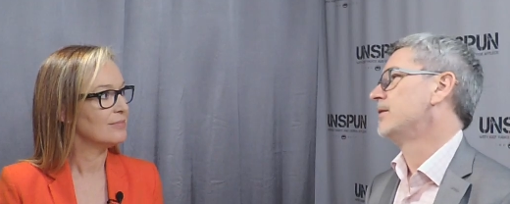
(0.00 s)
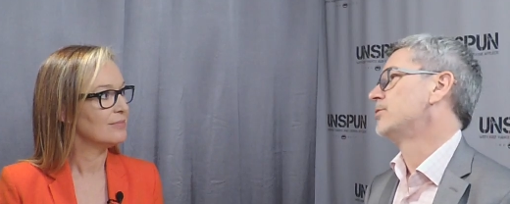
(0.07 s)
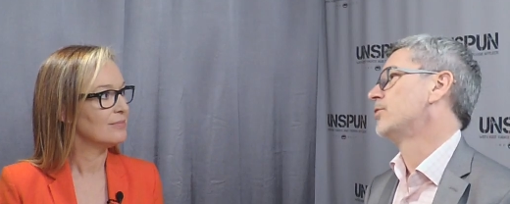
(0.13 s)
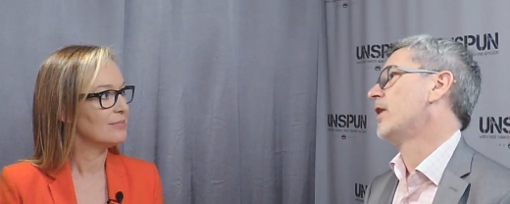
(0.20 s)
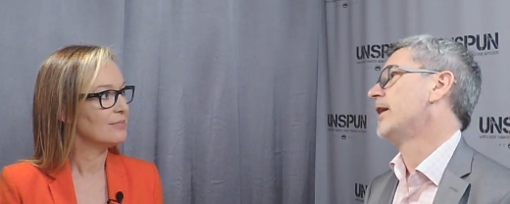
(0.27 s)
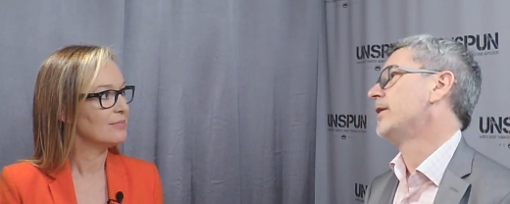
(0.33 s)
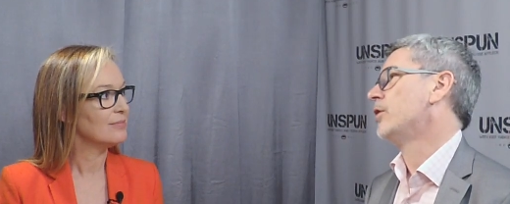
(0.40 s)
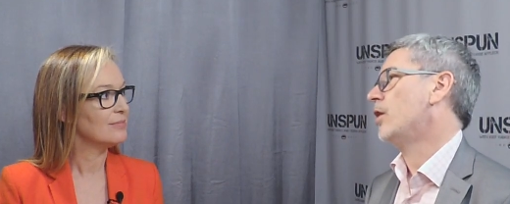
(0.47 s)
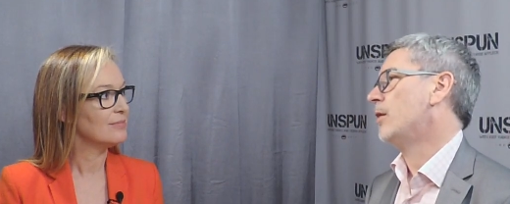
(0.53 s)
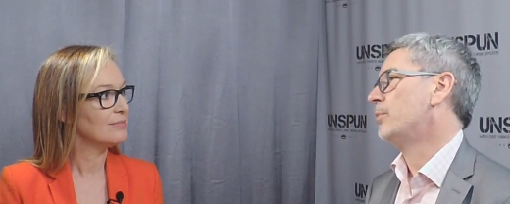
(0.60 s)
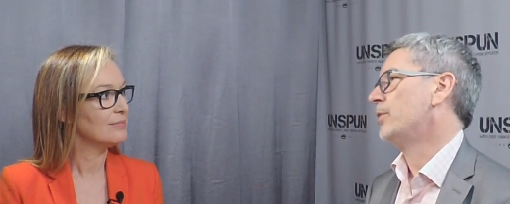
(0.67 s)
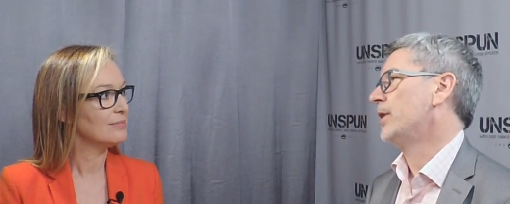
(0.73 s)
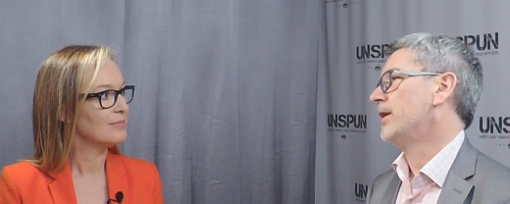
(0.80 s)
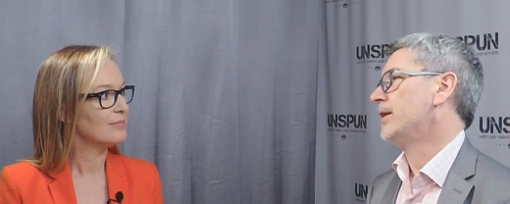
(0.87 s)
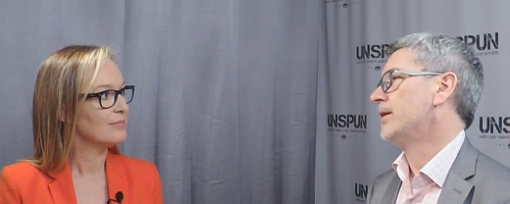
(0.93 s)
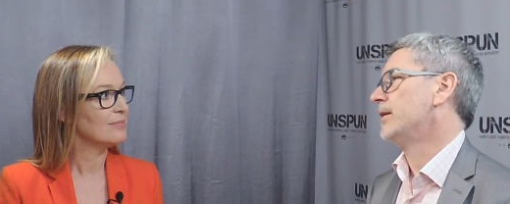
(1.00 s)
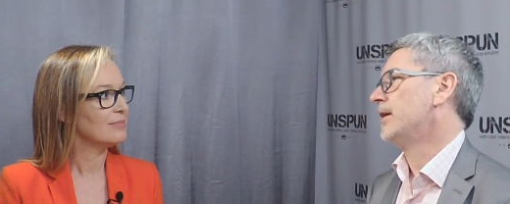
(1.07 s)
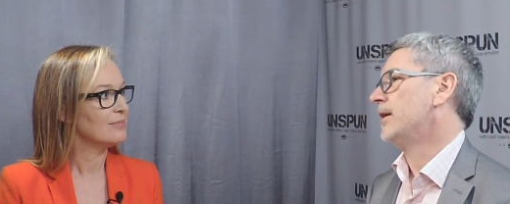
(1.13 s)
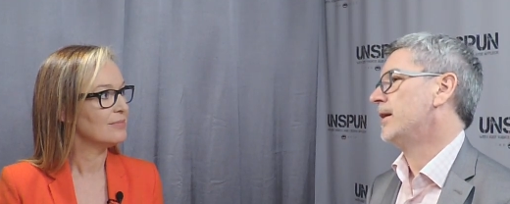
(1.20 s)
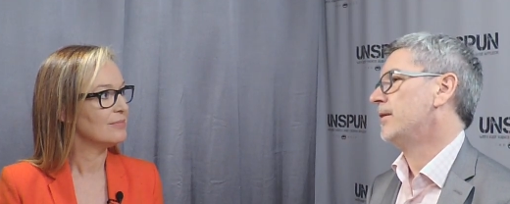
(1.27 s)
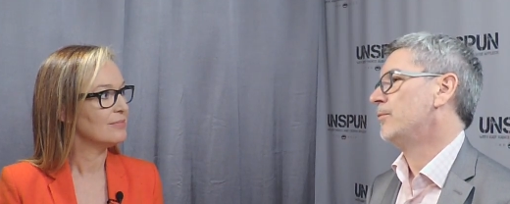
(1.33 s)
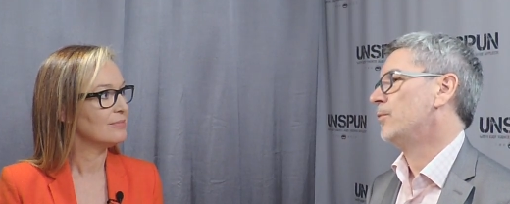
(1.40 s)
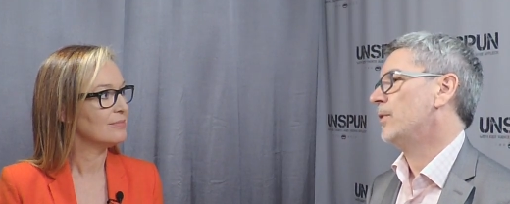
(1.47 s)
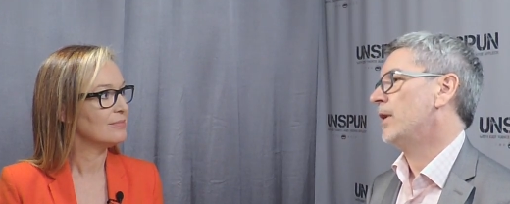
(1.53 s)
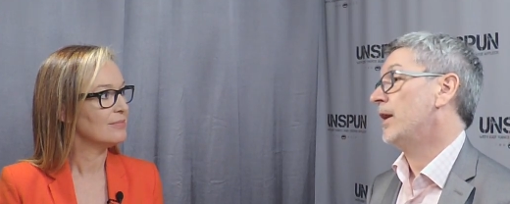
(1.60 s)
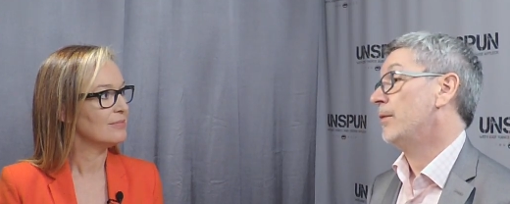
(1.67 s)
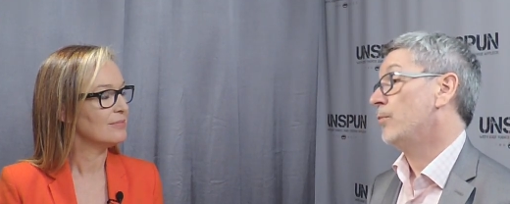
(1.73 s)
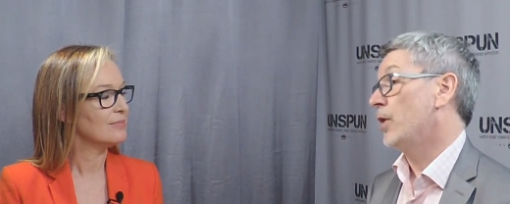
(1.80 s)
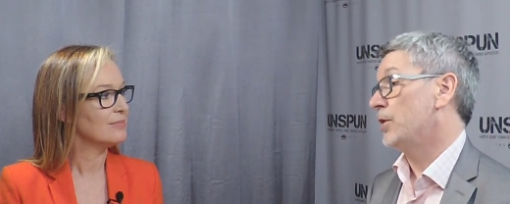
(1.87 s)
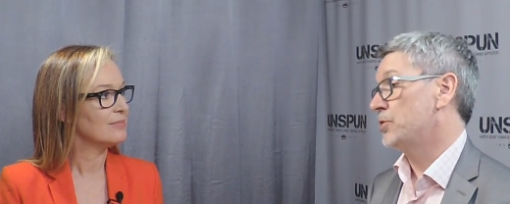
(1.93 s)
Speaker 1: trying to operate, and
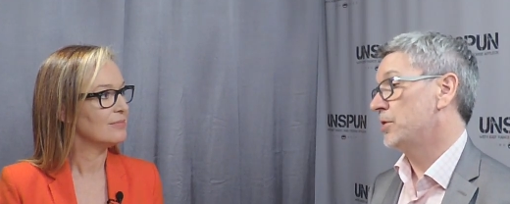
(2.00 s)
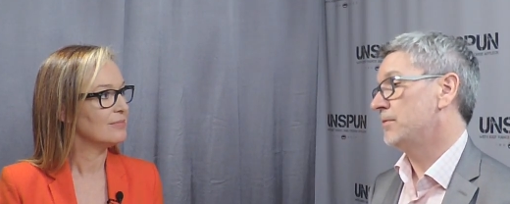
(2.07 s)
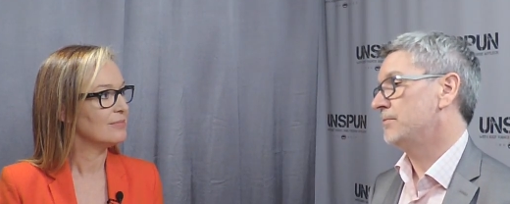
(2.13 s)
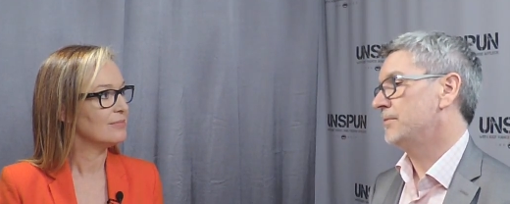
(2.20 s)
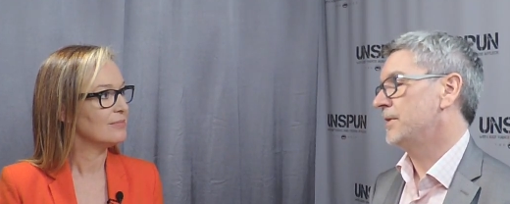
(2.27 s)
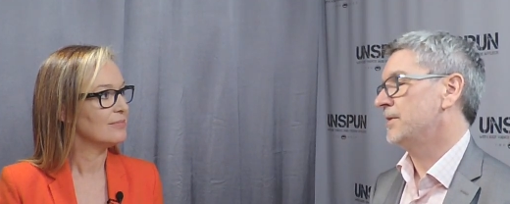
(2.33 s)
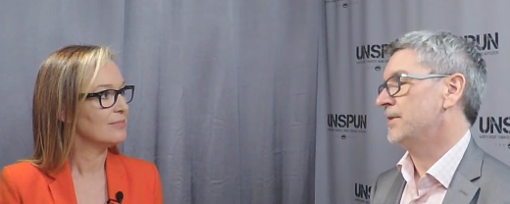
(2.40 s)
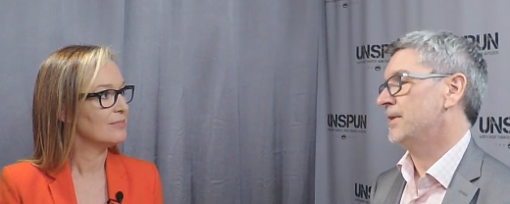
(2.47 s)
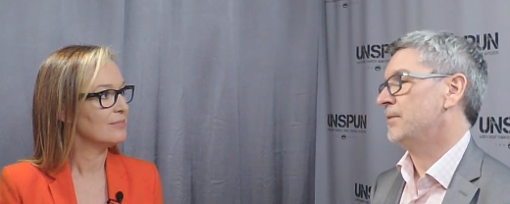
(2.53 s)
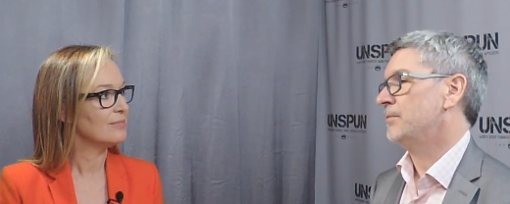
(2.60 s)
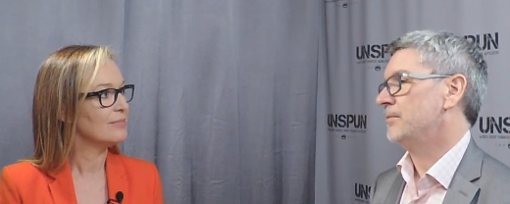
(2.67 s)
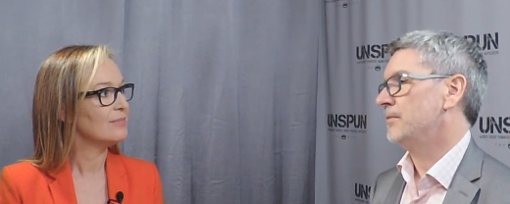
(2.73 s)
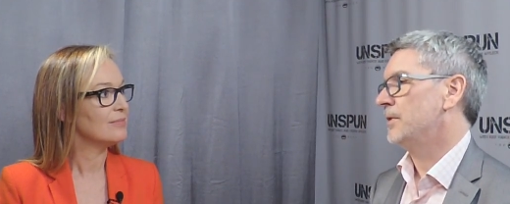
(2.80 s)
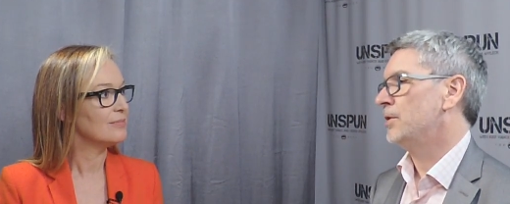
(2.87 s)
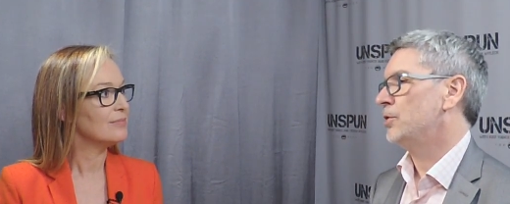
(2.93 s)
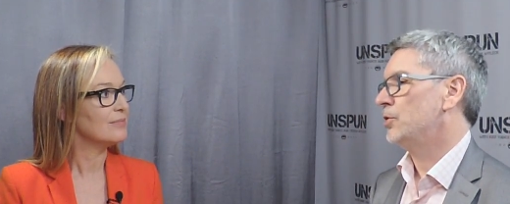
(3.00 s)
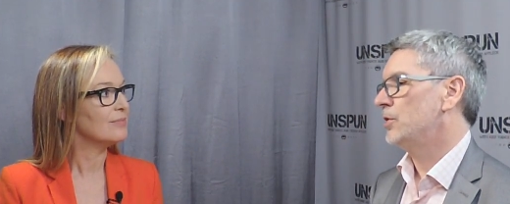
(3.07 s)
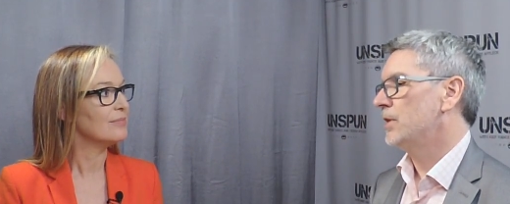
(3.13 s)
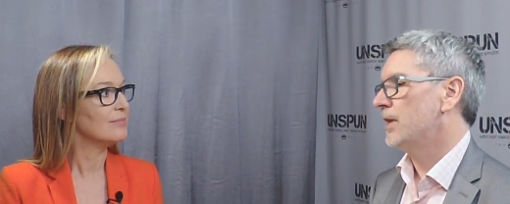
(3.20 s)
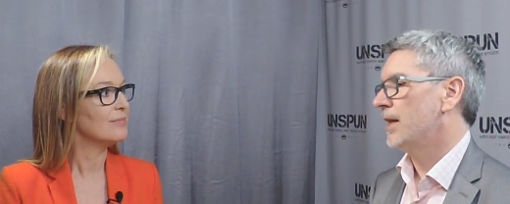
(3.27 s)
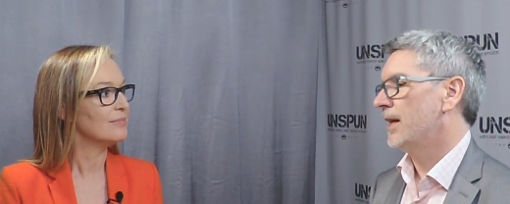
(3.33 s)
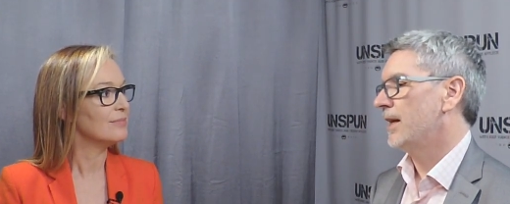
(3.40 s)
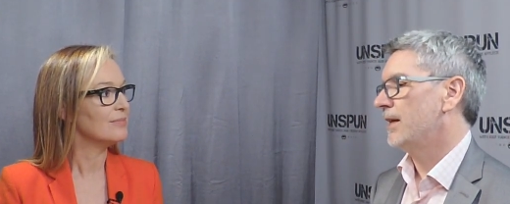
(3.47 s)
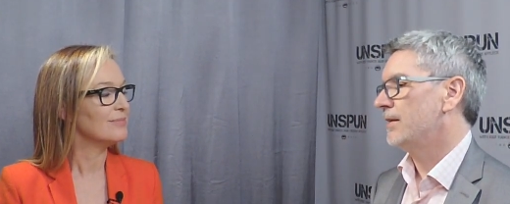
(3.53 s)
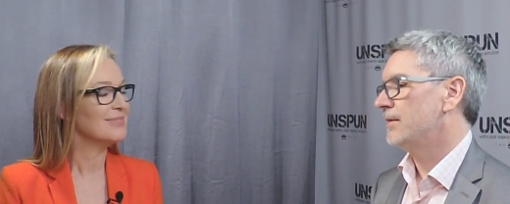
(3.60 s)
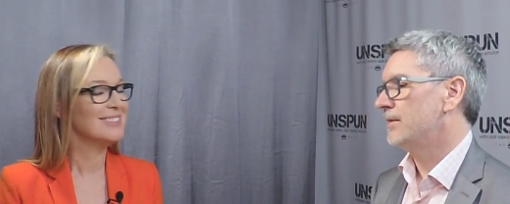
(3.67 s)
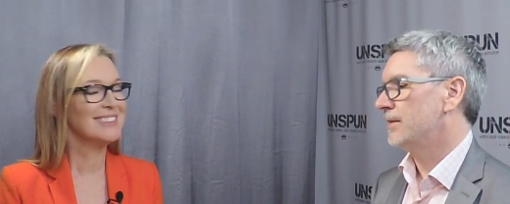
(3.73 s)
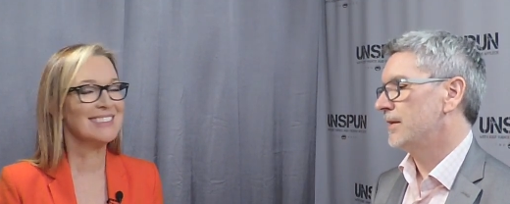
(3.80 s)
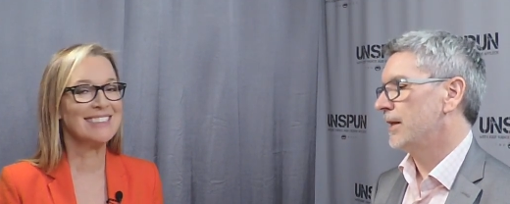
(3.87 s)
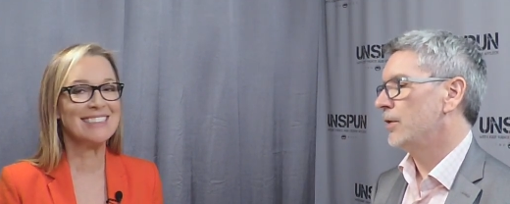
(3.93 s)
I watch it because I'm a nerd, and
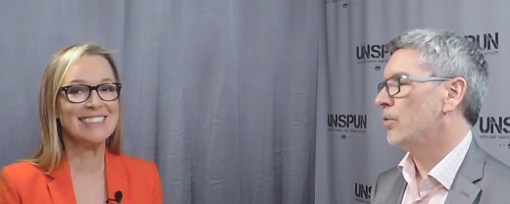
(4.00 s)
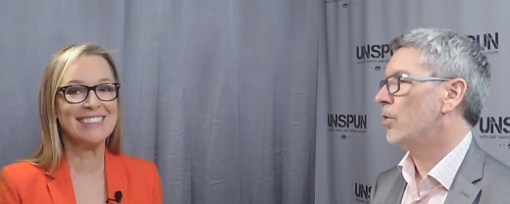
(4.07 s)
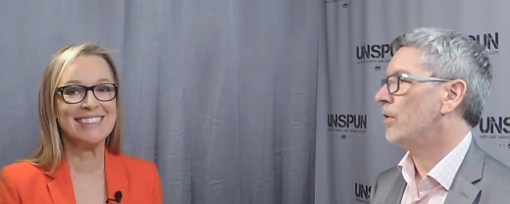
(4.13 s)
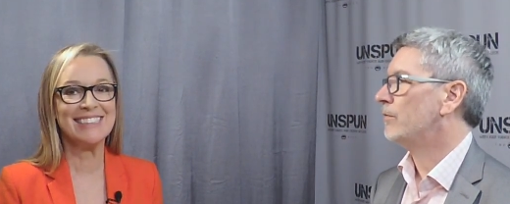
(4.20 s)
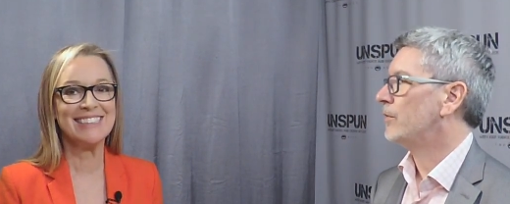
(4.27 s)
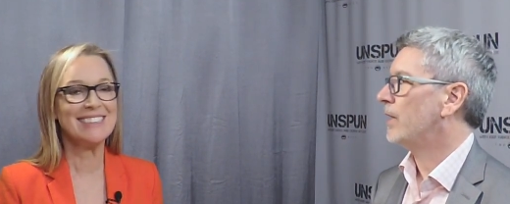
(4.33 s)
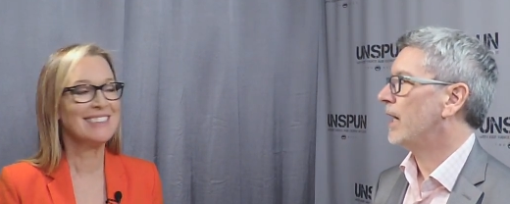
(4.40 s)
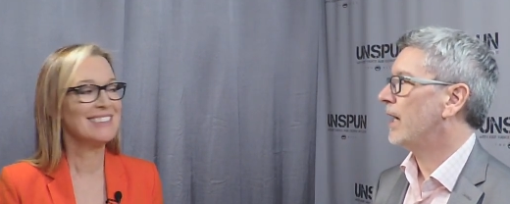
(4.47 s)
they go on for